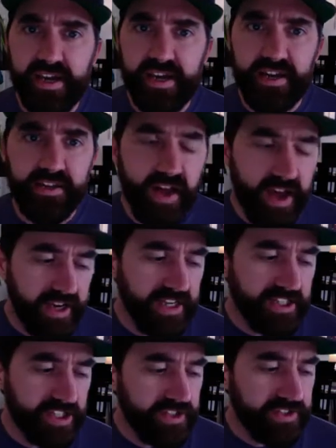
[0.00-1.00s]
and a lot of
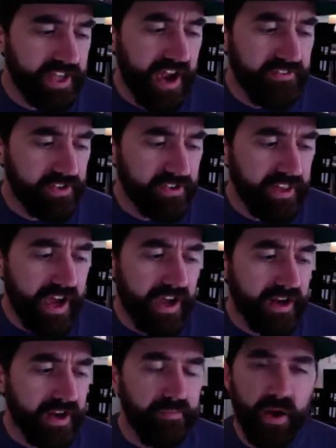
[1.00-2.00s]
issues after
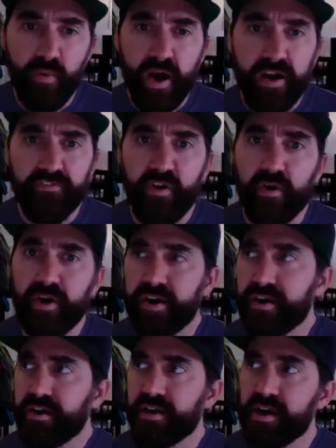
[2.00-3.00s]
that. And my wife
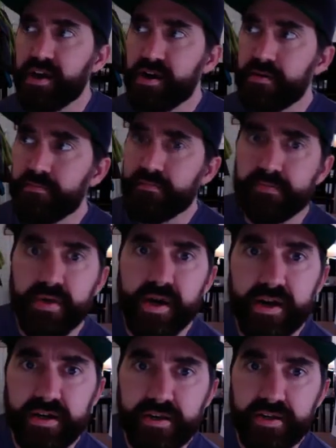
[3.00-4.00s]
already
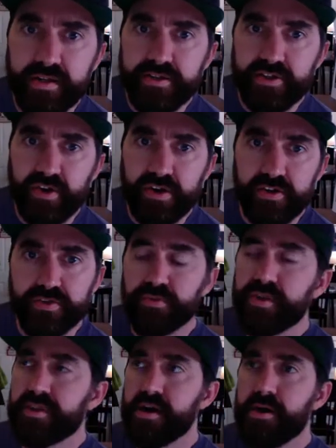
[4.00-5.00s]
struggles
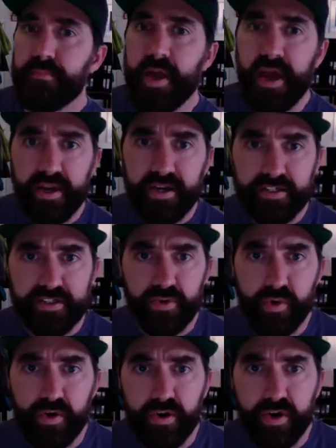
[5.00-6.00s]
with panic
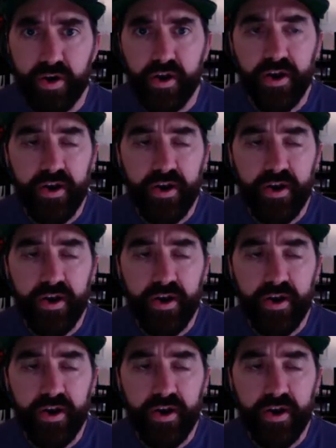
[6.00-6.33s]
disorder.